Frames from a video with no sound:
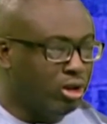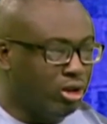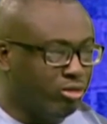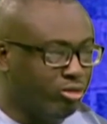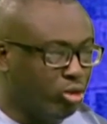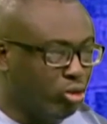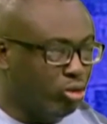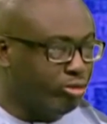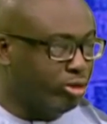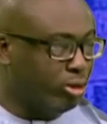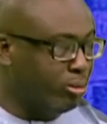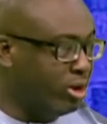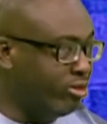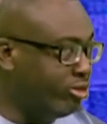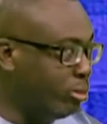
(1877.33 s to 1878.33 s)
If you look
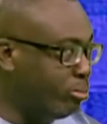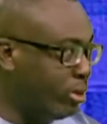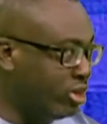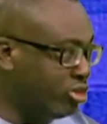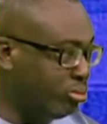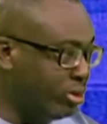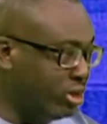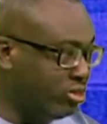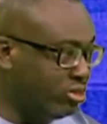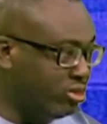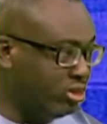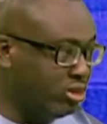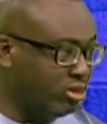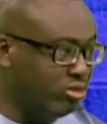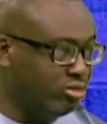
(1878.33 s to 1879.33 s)
from every
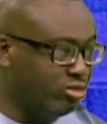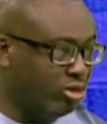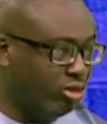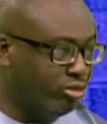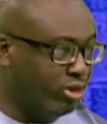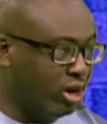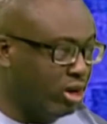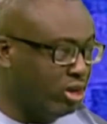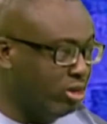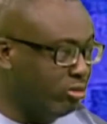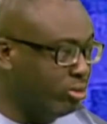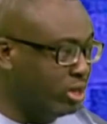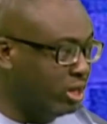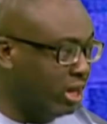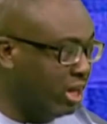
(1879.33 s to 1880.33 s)
perspective of how
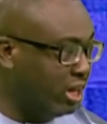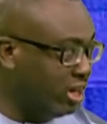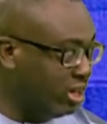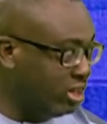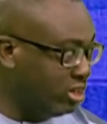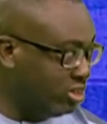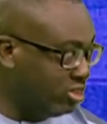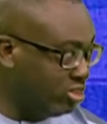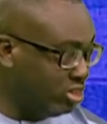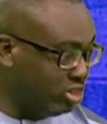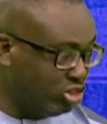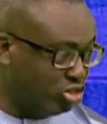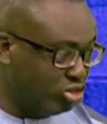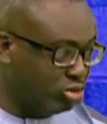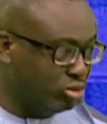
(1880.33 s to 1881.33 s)
they've been handling this
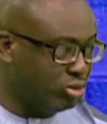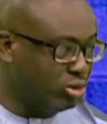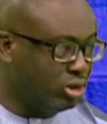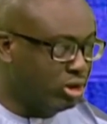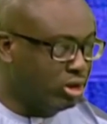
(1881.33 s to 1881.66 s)
issue,